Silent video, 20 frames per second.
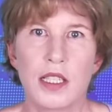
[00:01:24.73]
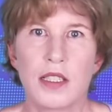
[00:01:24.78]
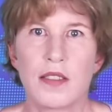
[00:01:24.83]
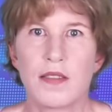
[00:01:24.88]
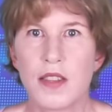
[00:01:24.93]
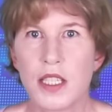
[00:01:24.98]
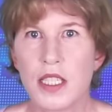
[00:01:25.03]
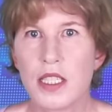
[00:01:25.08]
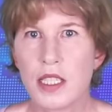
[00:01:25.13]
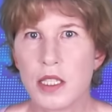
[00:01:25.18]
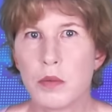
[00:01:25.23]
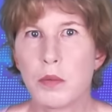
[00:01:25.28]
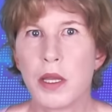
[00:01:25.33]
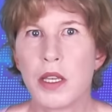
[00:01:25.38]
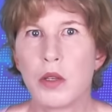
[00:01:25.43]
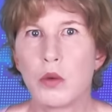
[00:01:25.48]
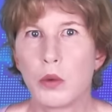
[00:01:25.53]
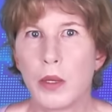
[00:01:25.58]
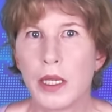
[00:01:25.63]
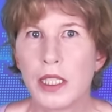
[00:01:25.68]
This would
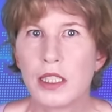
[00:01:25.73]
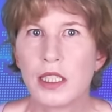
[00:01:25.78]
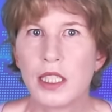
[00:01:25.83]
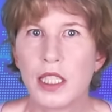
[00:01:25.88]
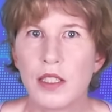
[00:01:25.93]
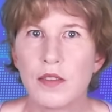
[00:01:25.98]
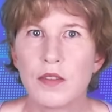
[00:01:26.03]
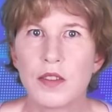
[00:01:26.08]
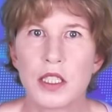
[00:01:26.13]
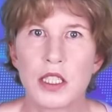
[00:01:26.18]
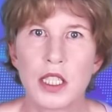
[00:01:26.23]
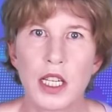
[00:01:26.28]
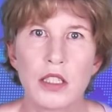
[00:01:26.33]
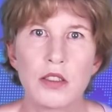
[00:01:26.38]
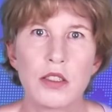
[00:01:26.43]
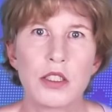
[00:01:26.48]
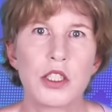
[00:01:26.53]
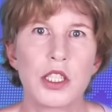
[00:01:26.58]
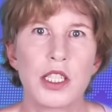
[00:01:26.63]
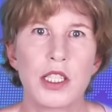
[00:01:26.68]
be well in the
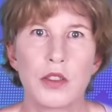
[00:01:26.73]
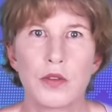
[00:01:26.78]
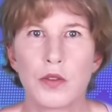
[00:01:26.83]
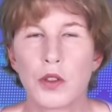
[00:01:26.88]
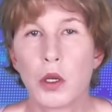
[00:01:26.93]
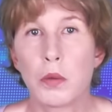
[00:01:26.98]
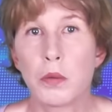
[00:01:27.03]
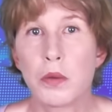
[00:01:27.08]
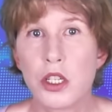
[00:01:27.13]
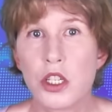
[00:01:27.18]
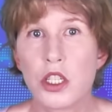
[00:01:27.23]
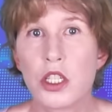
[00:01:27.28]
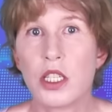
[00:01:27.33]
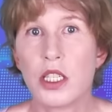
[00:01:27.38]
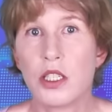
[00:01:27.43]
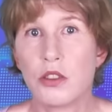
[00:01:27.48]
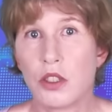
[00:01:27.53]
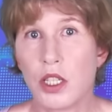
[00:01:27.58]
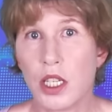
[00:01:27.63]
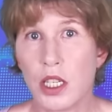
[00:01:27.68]
territory of
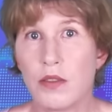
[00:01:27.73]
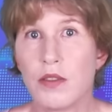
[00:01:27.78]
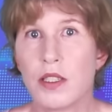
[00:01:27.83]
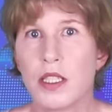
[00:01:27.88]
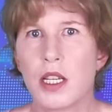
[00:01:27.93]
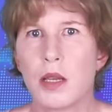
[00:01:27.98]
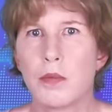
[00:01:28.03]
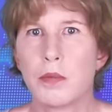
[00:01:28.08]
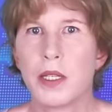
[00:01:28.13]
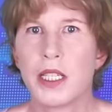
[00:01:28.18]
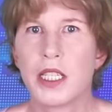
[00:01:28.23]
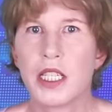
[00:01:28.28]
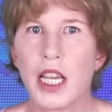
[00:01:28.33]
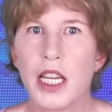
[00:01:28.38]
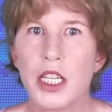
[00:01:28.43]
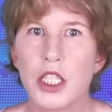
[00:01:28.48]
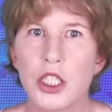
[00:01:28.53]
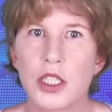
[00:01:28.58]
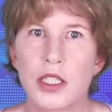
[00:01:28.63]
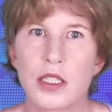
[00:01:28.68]
commercially relevant
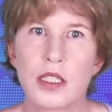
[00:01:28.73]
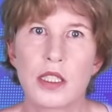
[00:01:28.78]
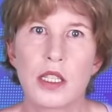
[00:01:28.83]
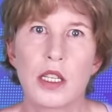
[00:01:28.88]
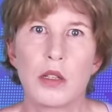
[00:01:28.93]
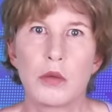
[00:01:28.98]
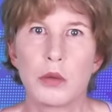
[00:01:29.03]
applications,